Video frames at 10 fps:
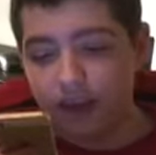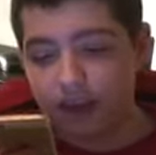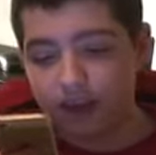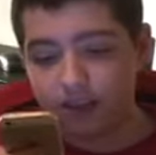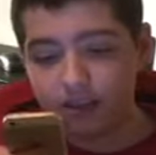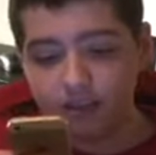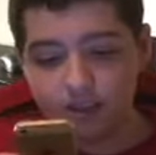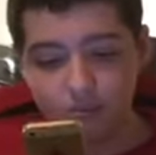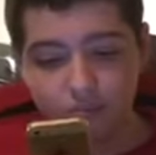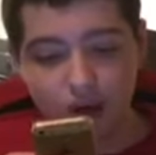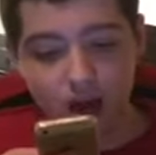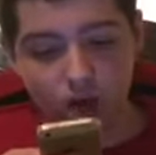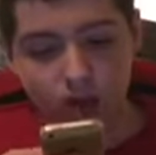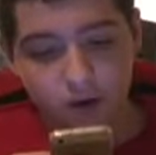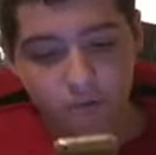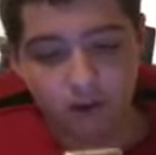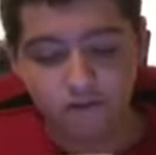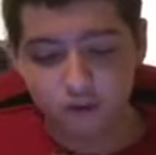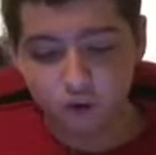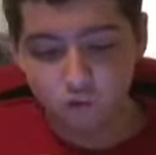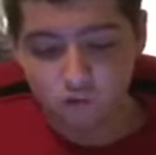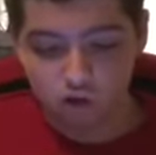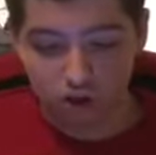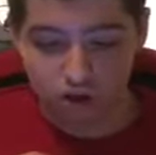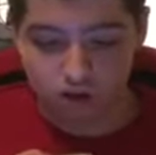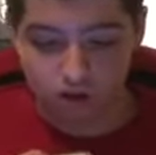has about how many views?